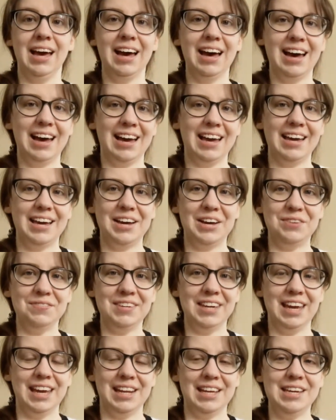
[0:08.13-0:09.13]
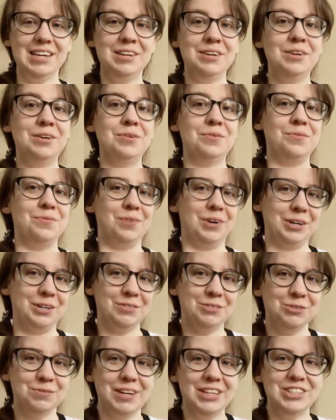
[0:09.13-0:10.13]
Hi, I'm Katie, and
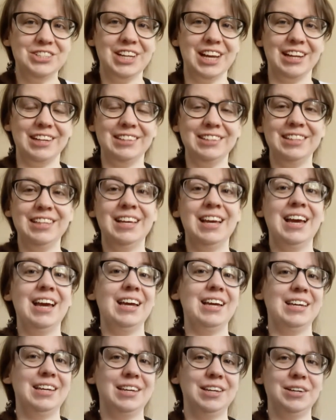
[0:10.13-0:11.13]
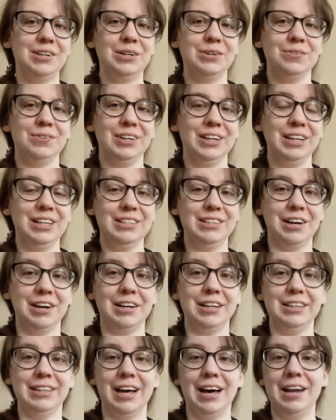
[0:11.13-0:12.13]
welcome to my channel. Here we're going to
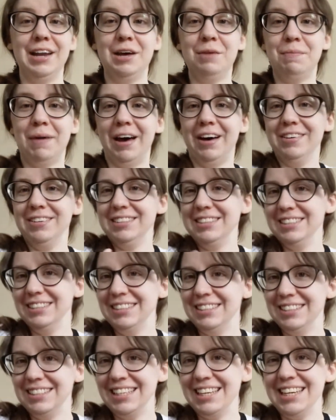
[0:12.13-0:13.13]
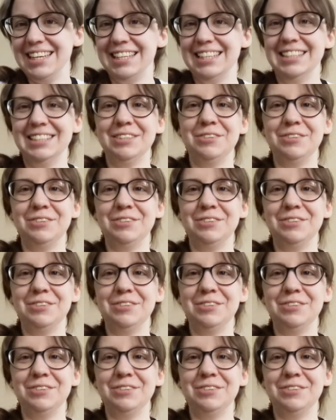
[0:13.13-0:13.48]
talk a lot about tea.